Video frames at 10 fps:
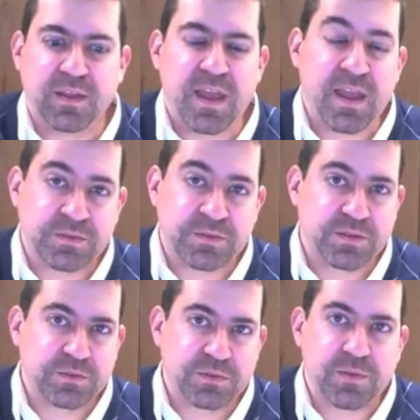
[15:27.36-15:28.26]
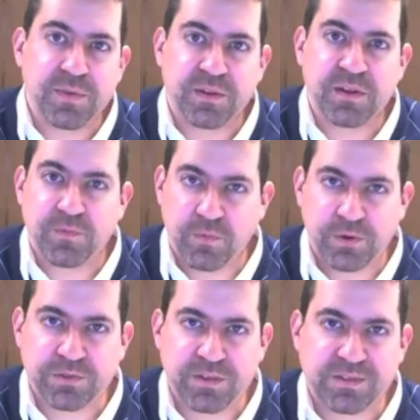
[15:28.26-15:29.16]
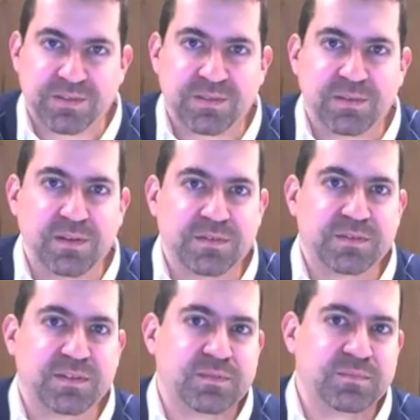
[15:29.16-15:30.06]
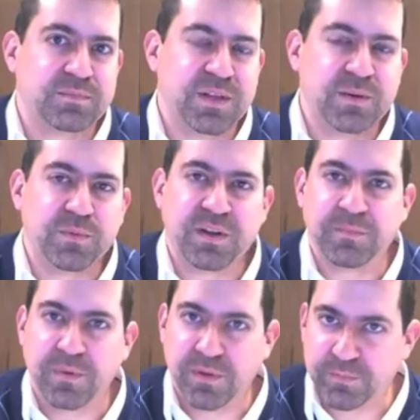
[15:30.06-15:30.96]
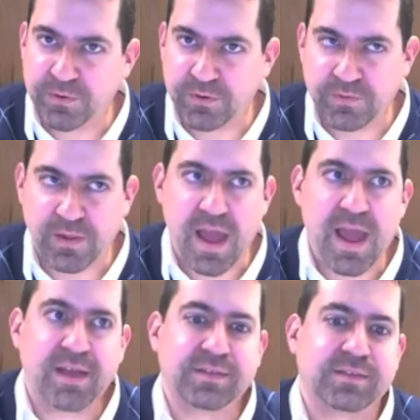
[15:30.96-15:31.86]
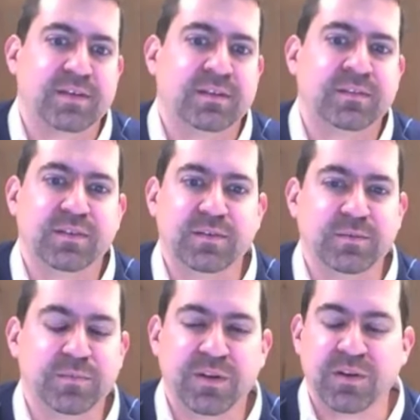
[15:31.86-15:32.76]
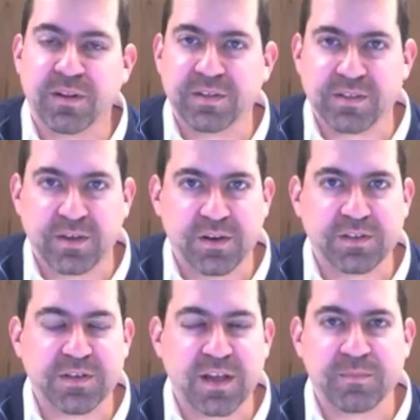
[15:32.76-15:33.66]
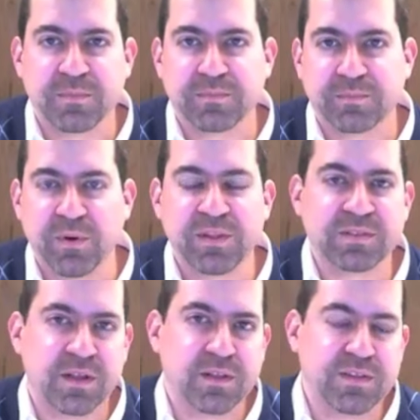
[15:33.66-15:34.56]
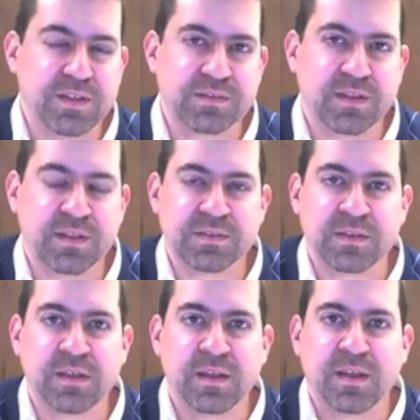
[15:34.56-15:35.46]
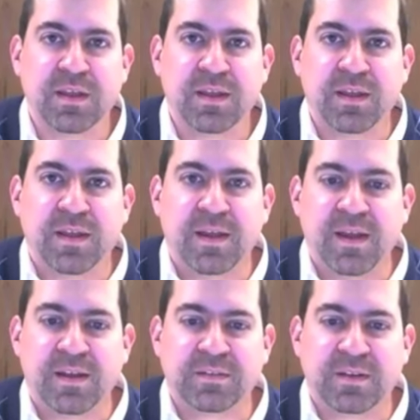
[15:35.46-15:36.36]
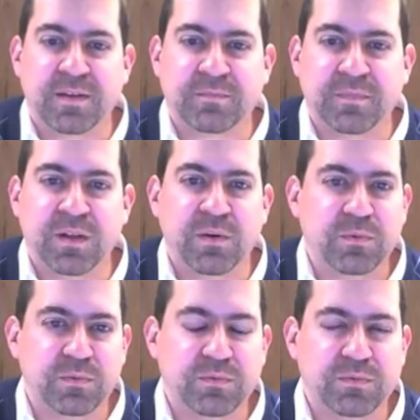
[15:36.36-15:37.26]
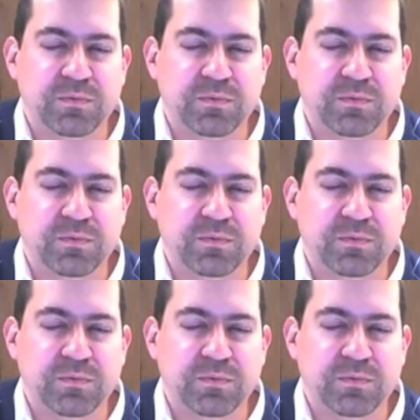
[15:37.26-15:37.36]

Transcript: the answer is really building a fortress, is to, you know, put in bulletproof glass and to put in all these security checkpoints and all of these things, and you know,